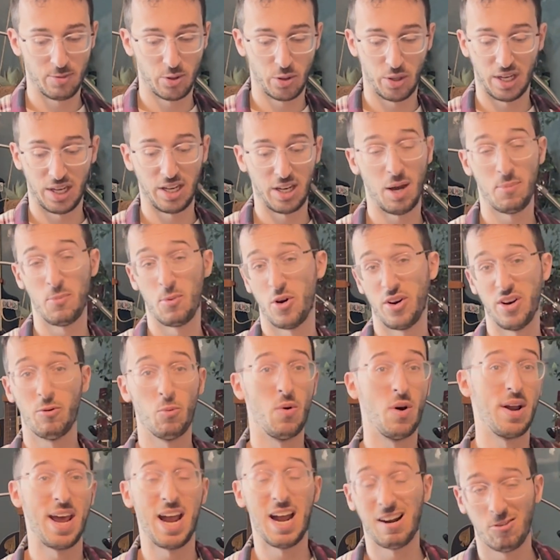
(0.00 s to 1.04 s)
So you can come on for
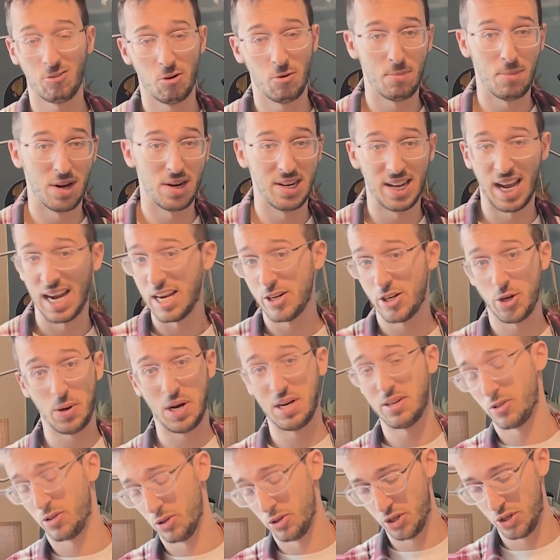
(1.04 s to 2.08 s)
1 hour on Monday, 2
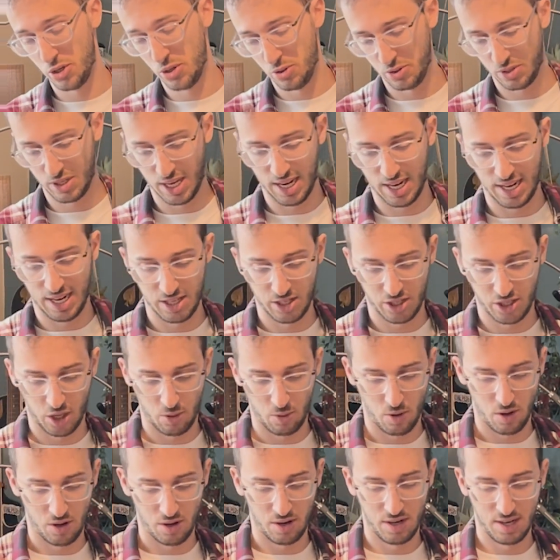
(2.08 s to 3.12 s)
hours on Tuesday, and so
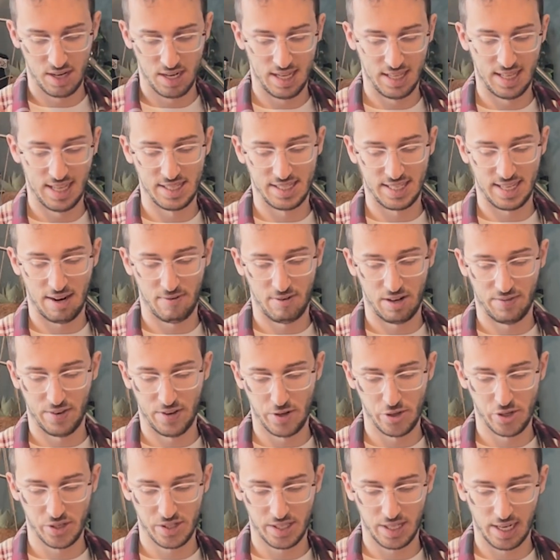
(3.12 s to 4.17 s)
on. And then to get rid of it,
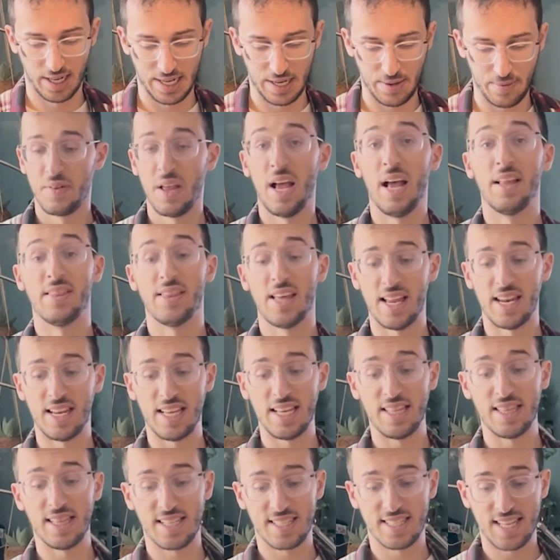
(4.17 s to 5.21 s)
you just delete. And then
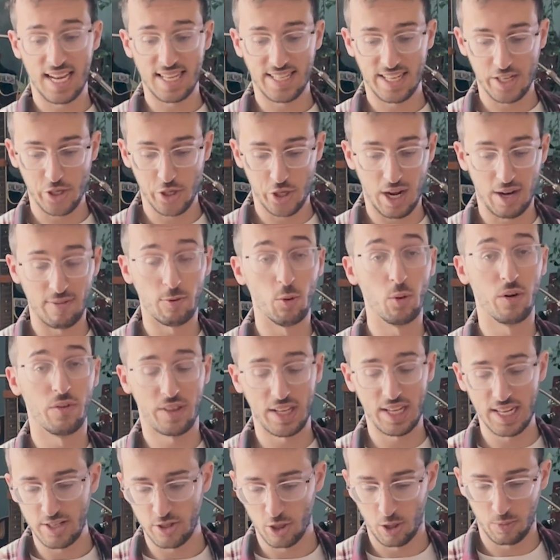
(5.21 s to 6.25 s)
in the settings, you have all of
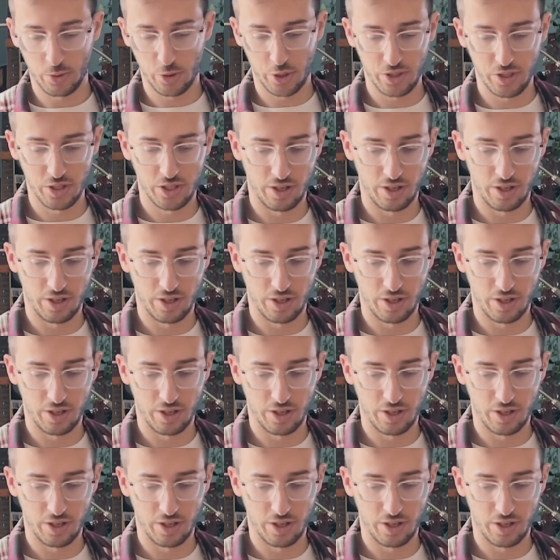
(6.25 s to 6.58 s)
these options.